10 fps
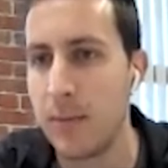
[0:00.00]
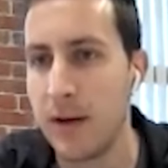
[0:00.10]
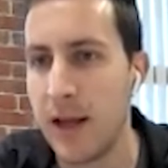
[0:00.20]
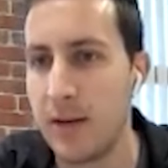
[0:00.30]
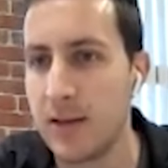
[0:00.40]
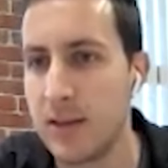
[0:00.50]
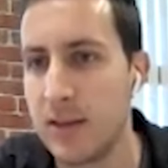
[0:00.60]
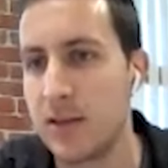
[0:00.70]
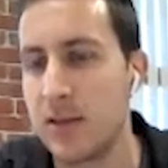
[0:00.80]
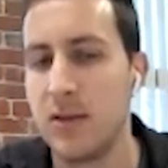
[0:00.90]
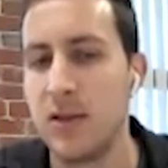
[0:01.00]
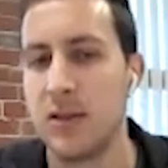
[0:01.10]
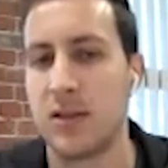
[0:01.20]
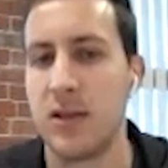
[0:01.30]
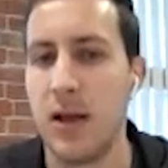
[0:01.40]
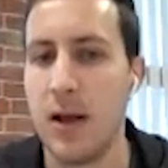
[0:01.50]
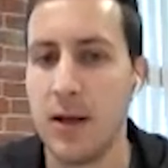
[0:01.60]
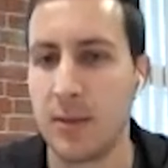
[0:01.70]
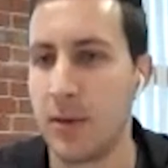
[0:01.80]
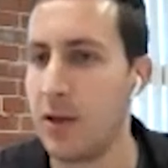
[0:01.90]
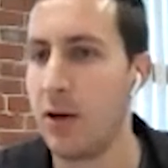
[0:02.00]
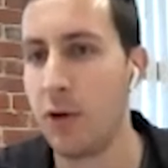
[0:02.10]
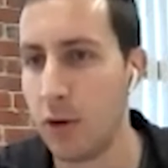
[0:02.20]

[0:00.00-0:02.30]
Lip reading: But again, this is just something that